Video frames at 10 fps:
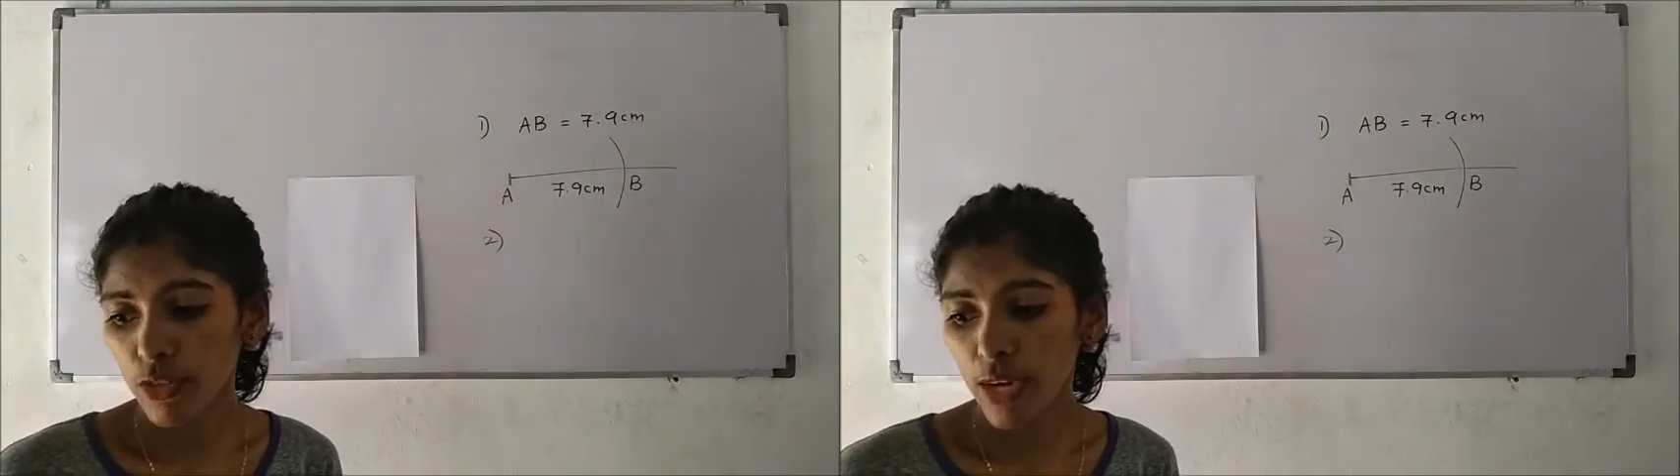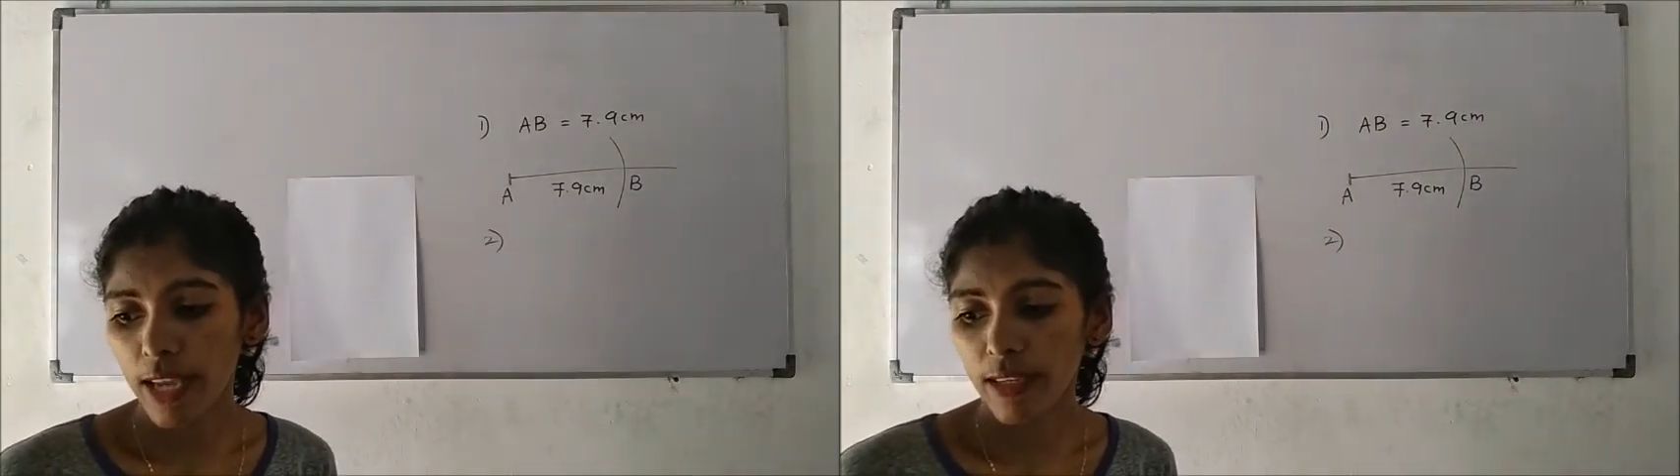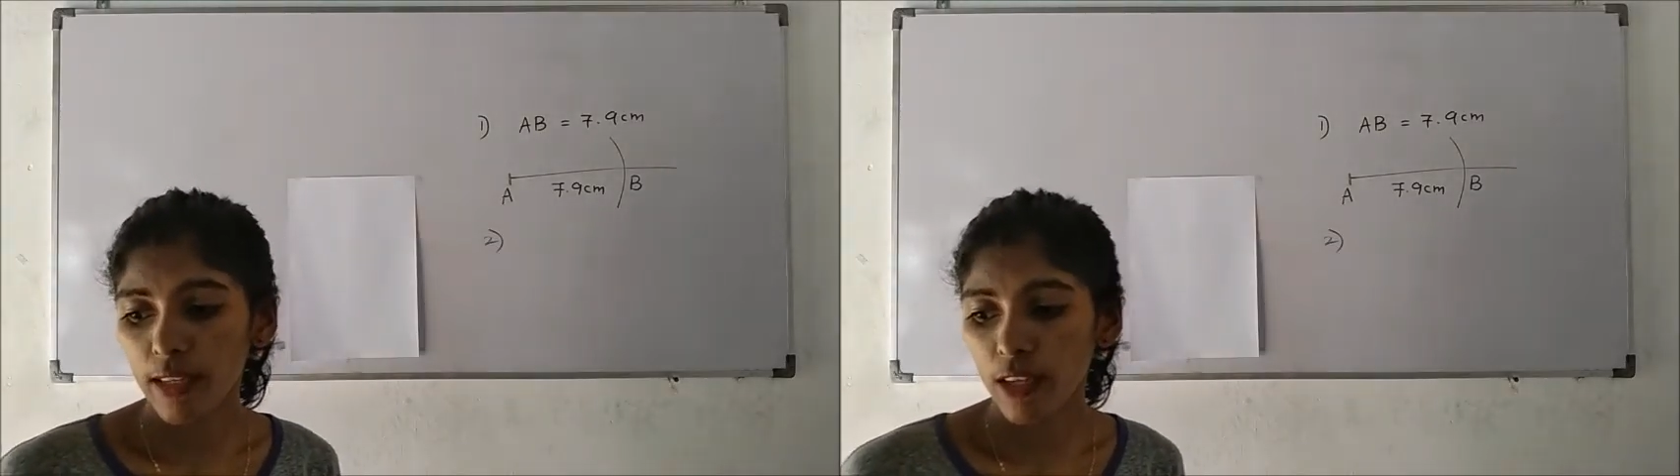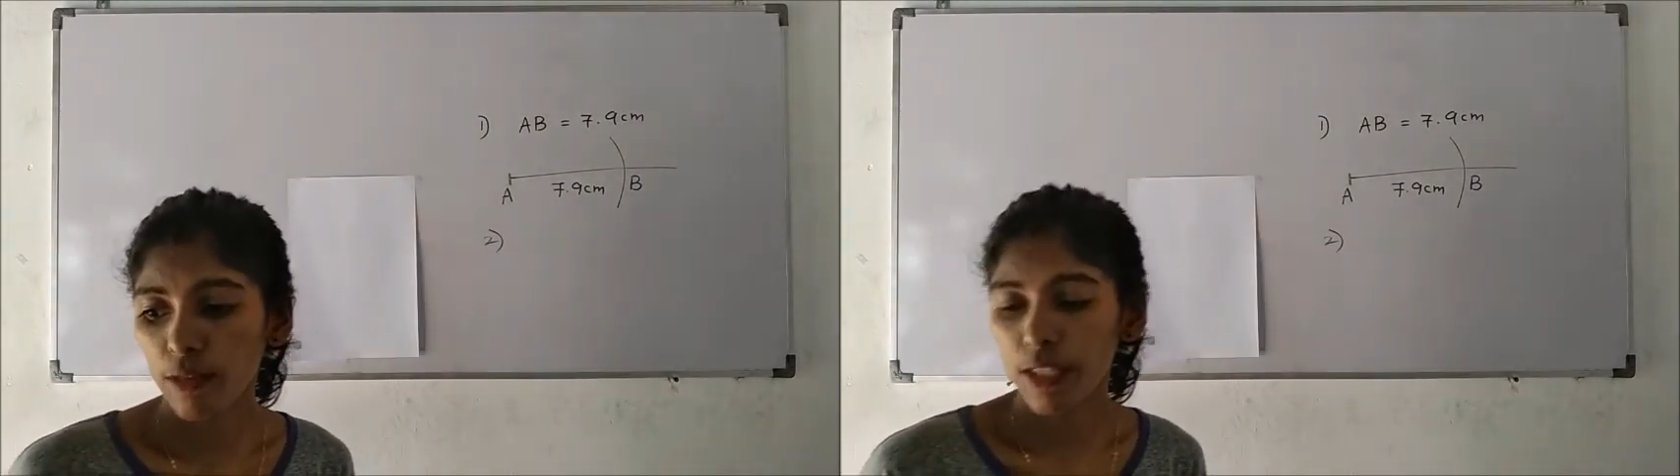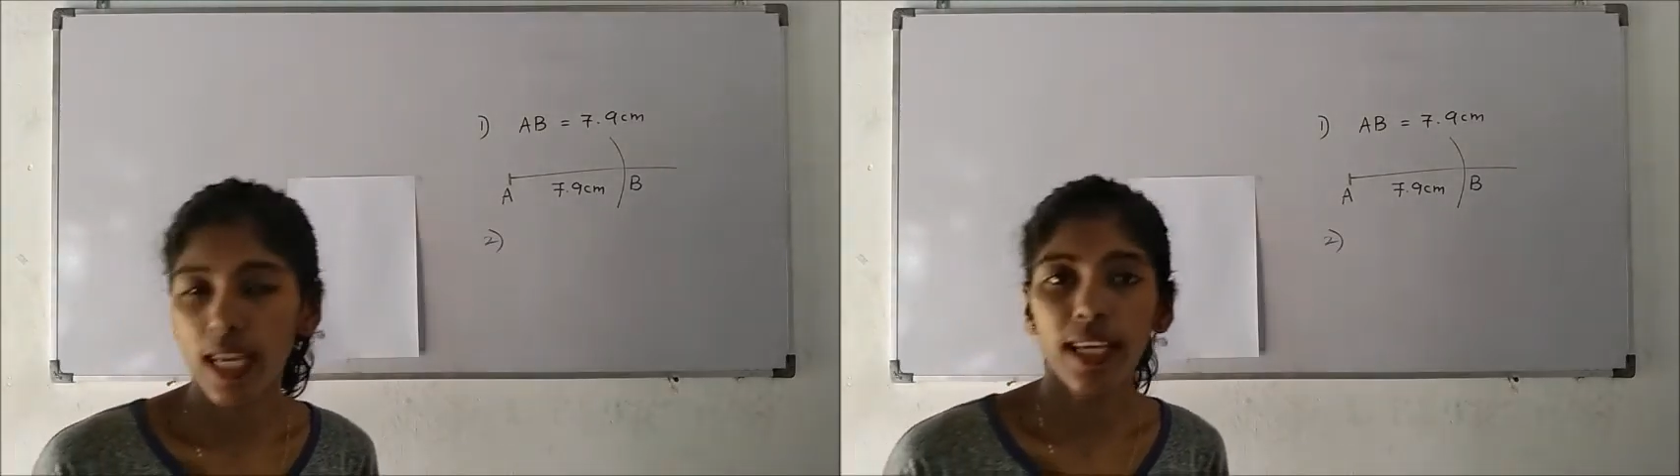triangle
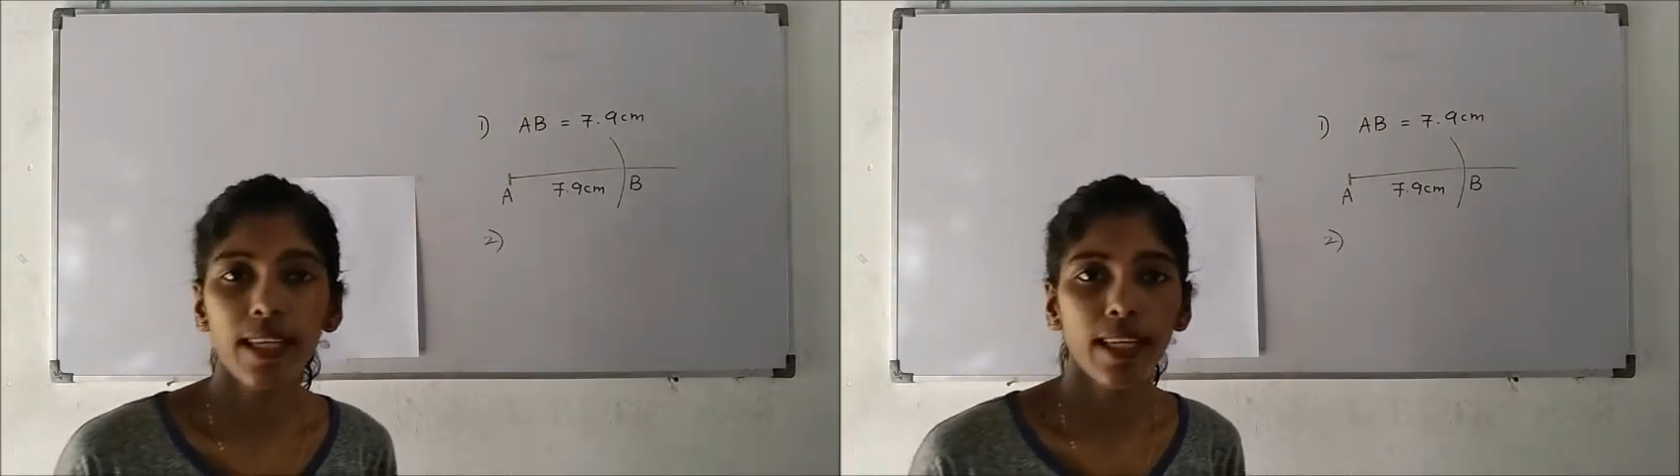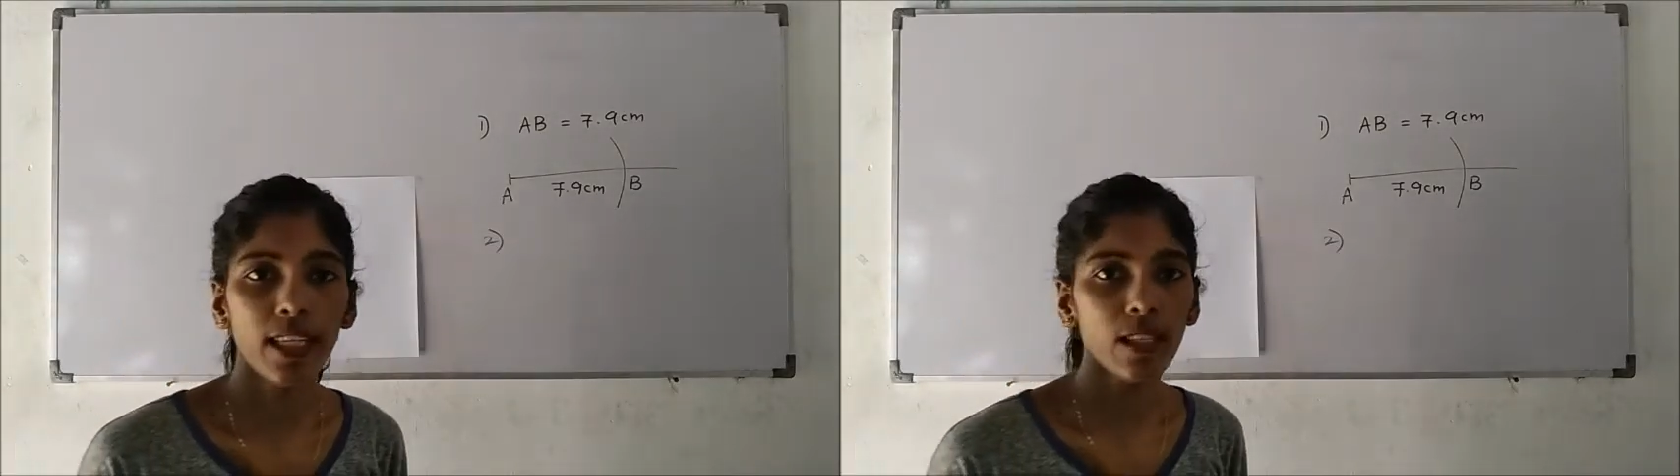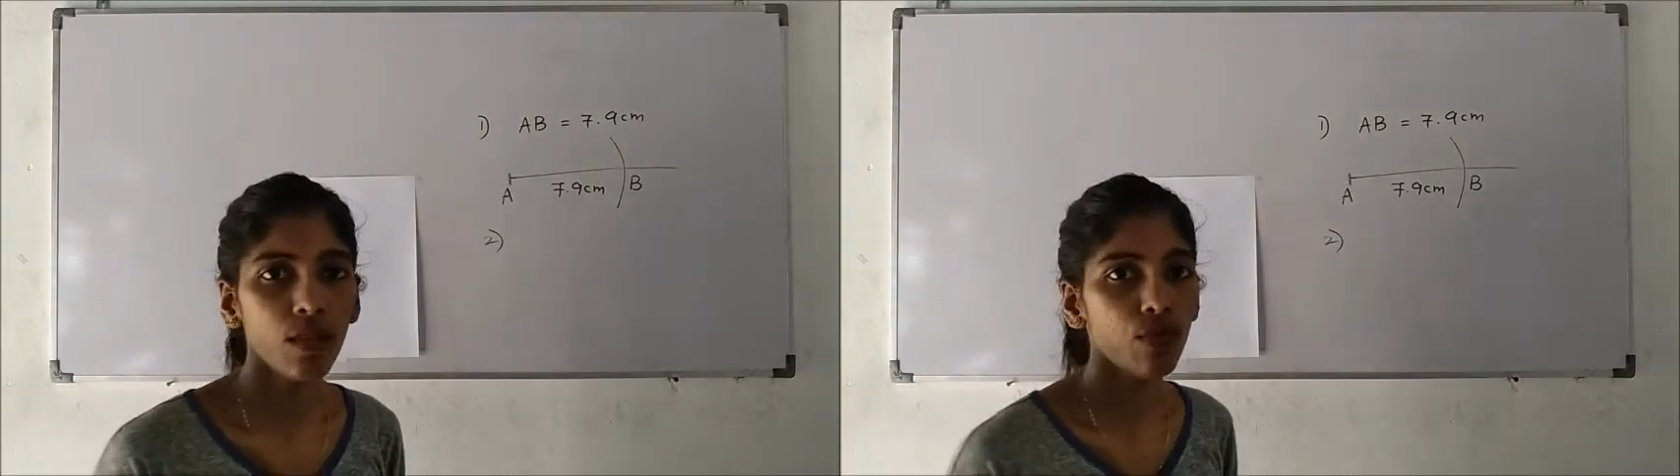of side length